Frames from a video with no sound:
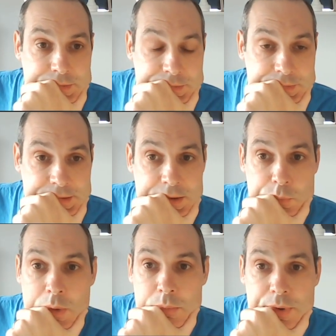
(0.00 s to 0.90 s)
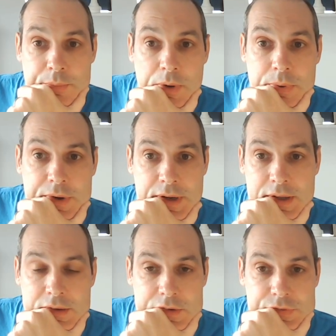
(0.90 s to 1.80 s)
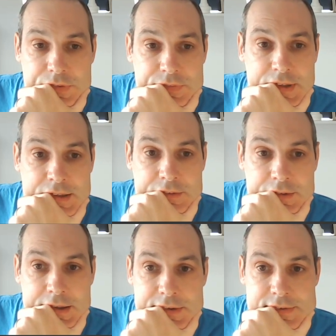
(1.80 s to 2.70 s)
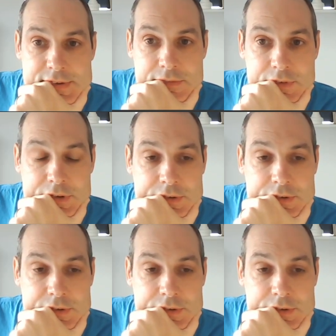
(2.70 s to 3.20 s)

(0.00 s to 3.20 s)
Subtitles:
You know, at one point my opponent had like 15 and I had 7.